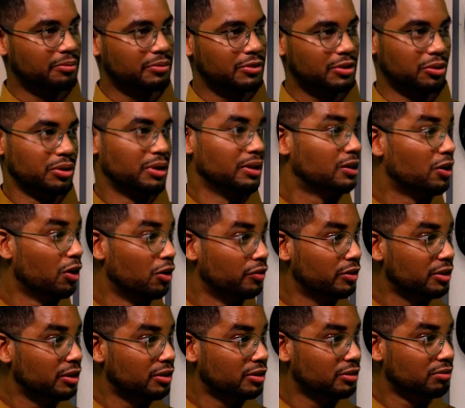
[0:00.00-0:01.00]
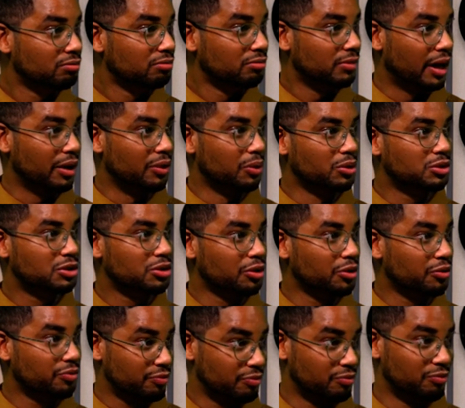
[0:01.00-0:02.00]
during COVID, and
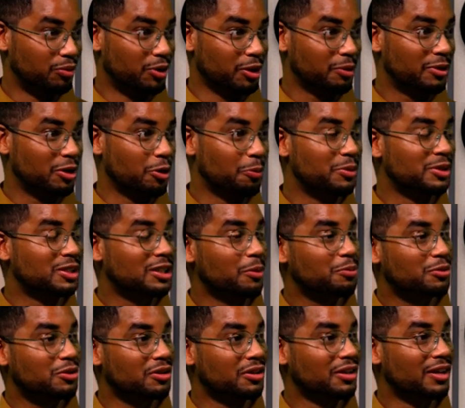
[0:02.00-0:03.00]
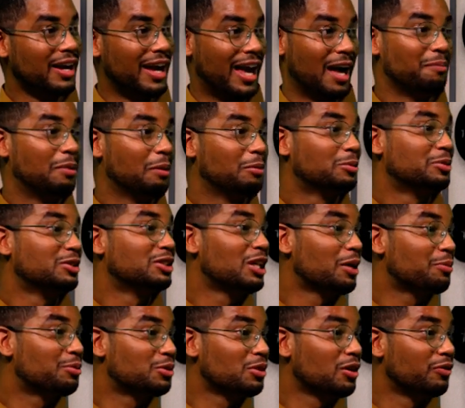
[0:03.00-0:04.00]
also what your perception and people's
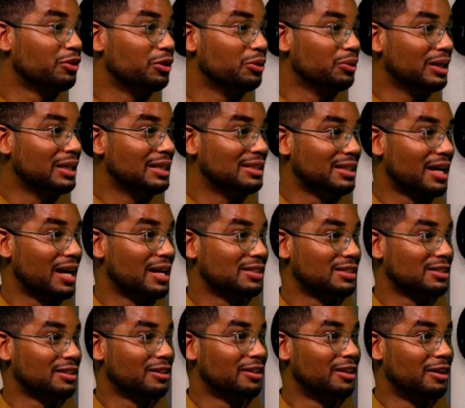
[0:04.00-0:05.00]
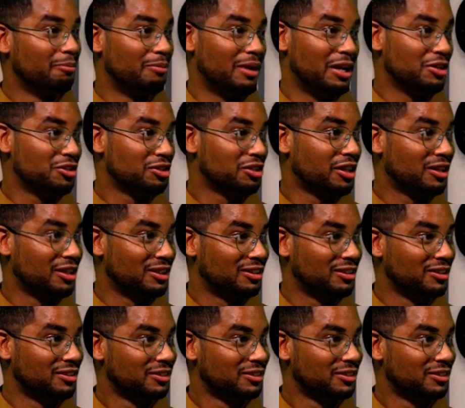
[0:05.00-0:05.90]
perception of you is as a managing director.